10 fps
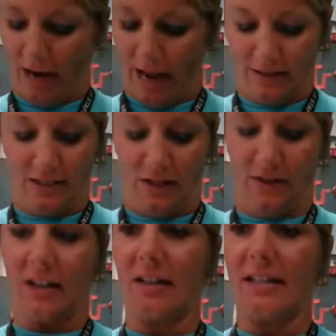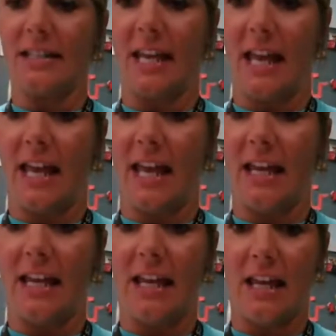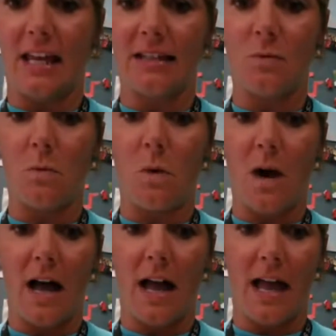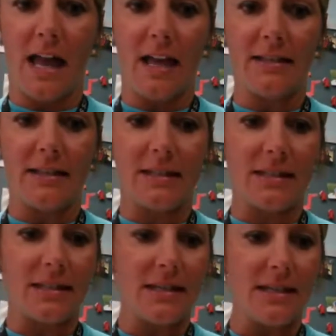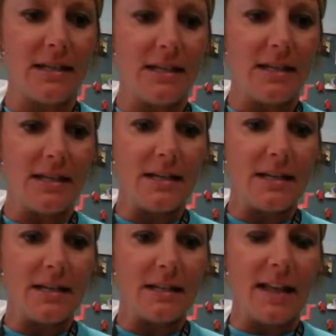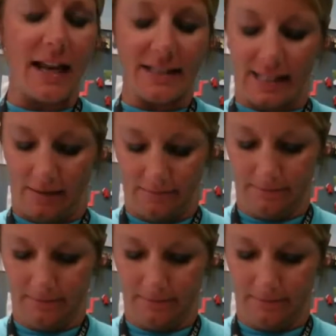rounded to the nearest 10 is what? Lexi.